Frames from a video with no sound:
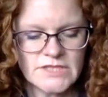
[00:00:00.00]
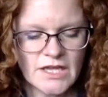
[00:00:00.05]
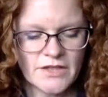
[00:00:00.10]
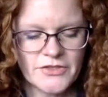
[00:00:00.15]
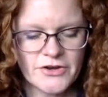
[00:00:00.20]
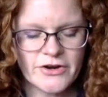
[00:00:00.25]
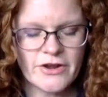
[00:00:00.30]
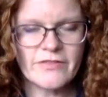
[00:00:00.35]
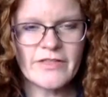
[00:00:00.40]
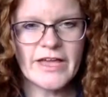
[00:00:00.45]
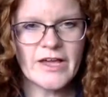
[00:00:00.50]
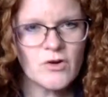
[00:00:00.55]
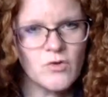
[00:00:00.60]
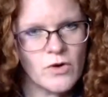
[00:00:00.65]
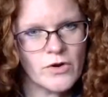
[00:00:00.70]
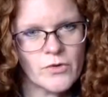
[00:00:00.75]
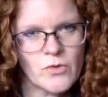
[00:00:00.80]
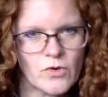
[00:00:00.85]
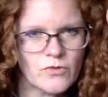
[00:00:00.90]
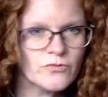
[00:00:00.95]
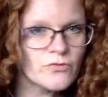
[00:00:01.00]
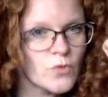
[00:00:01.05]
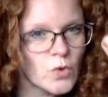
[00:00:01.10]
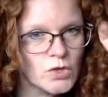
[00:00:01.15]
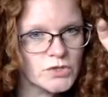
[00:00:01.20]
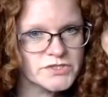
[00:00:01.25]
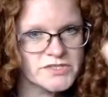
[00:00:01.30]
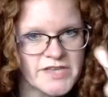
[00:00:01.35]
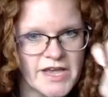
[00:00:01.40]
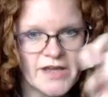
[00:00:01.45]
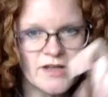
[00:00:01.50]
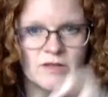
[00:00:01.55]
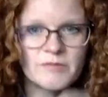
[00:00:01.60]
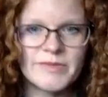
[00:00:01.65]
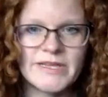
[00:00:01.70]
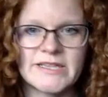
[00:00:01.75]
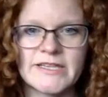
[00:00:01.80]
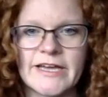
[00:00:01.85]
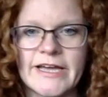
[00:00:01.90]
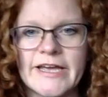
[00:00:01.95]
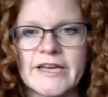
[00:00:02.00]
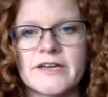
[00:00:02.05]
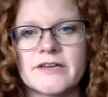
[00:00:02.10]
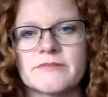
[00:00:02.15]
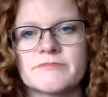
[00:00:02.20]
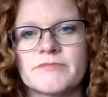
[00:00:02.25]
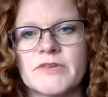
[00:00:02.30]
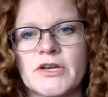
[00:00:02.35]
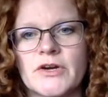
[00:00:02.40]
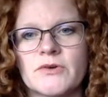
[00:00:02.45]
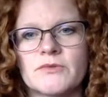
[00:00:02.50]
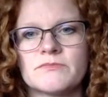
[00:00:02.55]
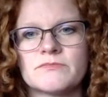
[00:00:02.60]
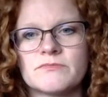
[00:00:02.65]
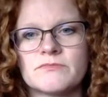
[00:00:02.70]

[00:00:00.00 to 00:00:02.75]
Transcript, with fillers: They're not like quote unquote for sale, but like, you know,